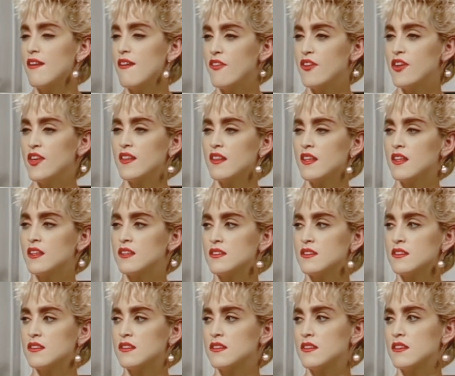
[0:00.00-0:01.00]
discovering
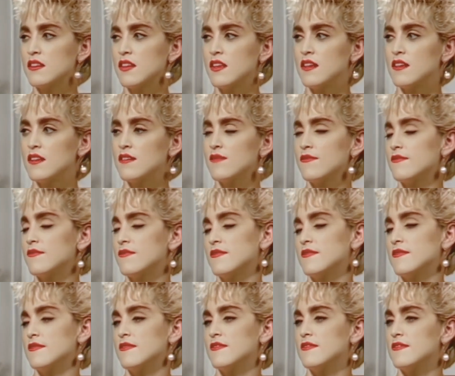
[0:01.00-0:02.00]
things and
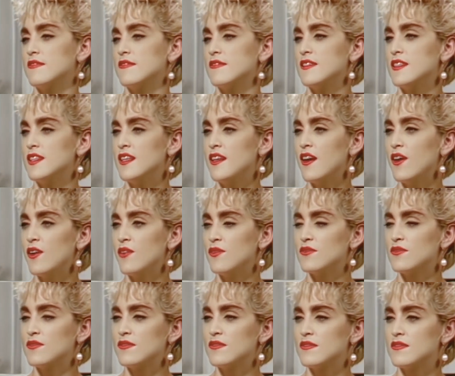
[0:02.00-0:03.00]
you
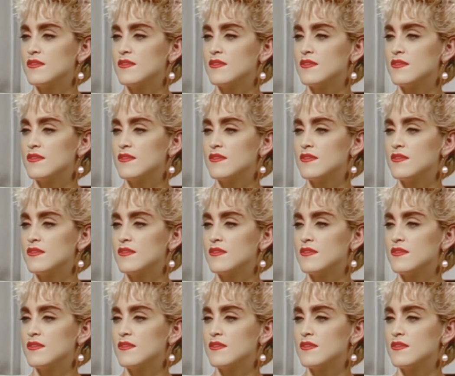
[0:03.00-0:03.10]
know.